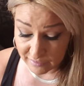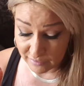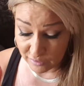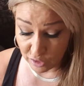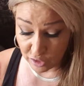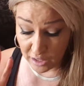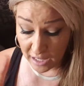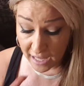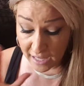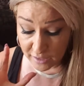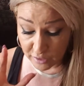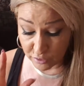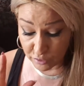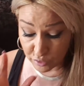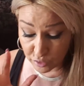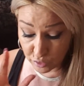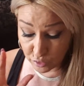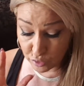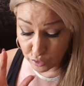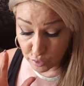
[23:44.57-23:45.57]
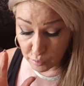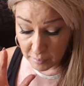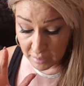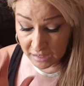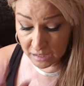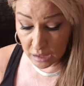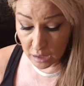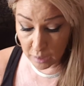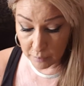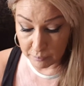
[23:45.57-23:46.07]
You can't do your
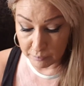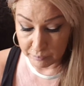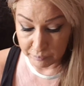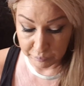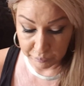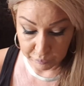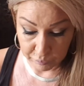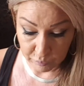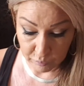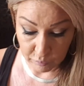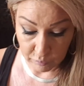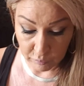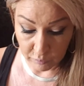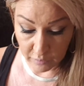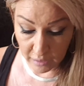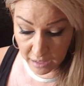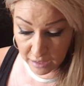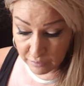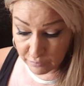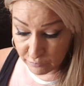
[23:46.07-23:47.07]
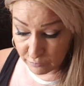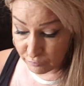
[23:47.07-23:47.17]
makeup in